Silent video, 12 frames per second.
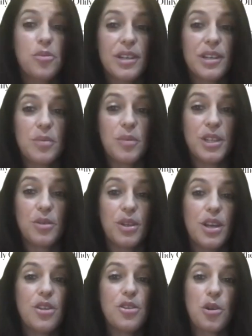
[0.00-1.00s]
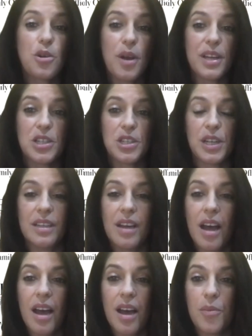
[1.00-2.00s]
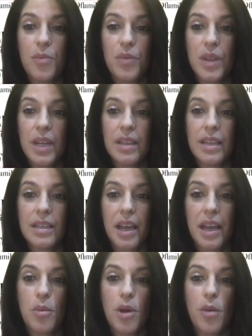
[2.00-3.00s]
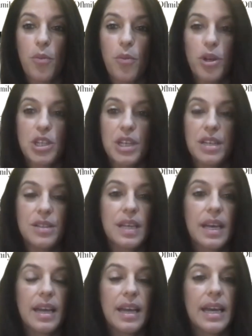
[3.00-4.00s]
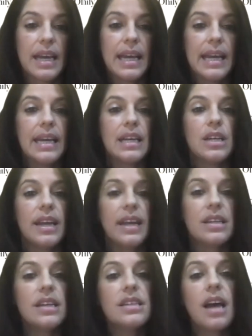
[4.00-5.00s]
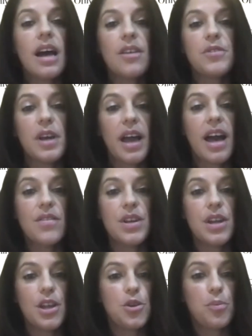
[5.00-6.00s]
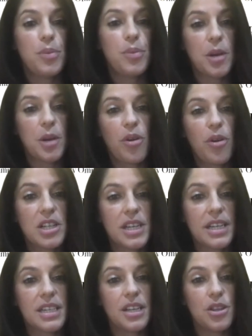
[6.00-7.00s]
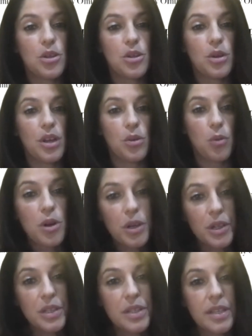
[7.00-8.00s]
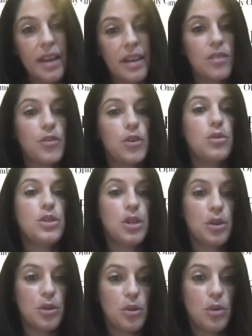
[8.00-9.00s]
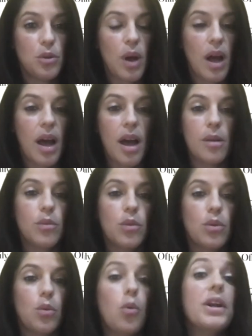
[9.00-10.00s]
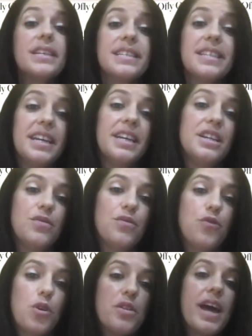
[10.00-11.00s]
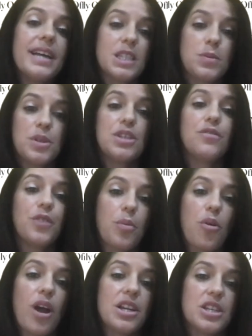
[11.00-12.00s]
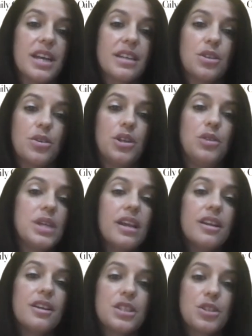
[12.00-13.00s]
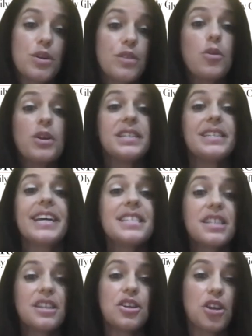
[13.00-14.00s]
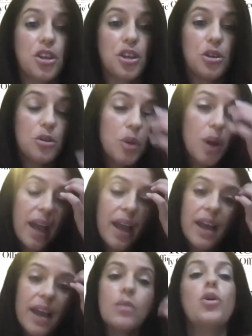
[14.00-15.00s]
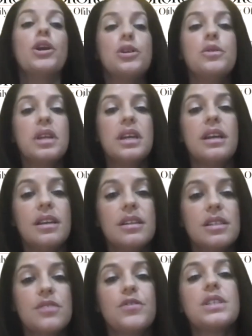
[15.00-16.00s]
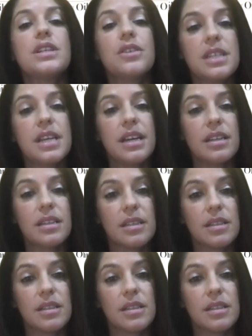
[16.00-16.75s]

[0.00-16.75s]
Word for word: brings me to another question um, that, that came up, which is, does AFYA have another big project in the in the works? And if you do, um, what is needed for that specific project? So can you tell us sort of what's next in the queue and what you need to facilitate?